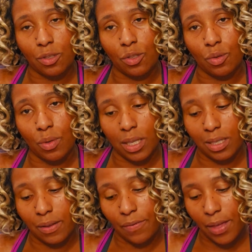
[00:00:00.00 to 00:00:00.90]
do
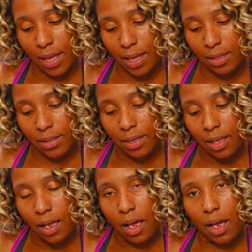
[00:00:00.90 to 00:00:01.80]
this event,
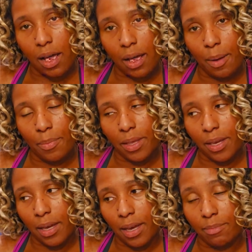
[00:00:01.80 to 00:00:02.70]
um,
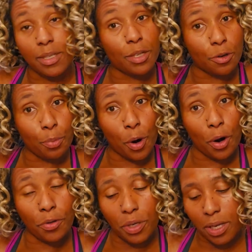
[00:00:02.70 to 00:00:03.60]
the um, dinner
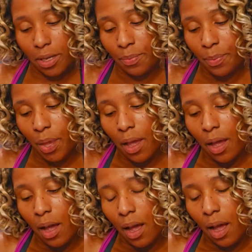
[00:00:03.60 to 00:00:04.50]
party,
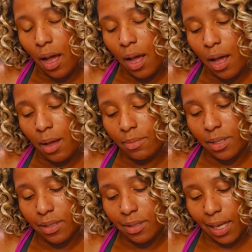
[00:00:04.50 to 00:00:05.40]
um,
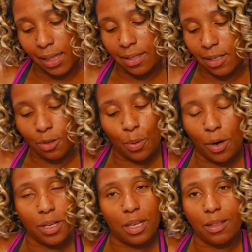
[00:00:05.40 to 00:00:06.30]
like the dinner
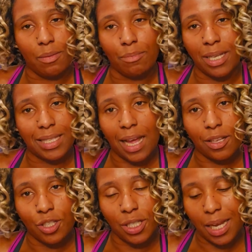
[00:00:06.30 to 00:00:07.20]
party and
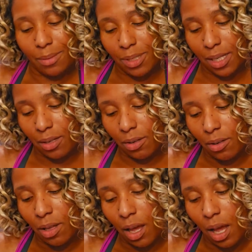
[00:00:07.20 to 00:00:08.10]
mixology type
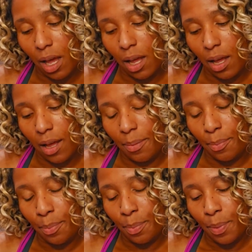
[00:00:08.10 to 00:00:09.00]
deal.
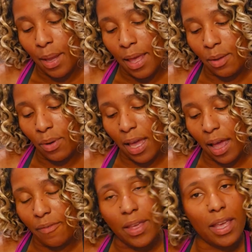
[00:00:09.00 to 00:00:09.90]
Um, and then we
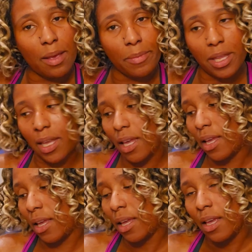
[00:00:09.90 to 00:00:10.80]
have
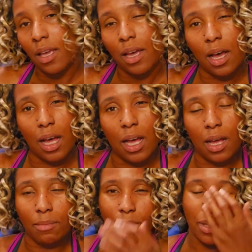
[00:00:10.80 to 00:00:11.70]
Emily
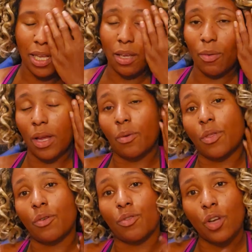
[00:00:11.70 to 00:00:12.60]
um, getting ready
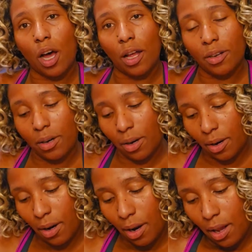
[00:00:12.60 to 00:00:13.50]
with her
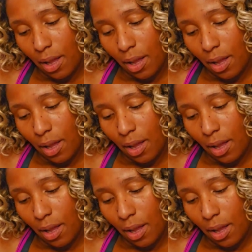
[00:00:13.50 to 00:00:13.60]
daughter.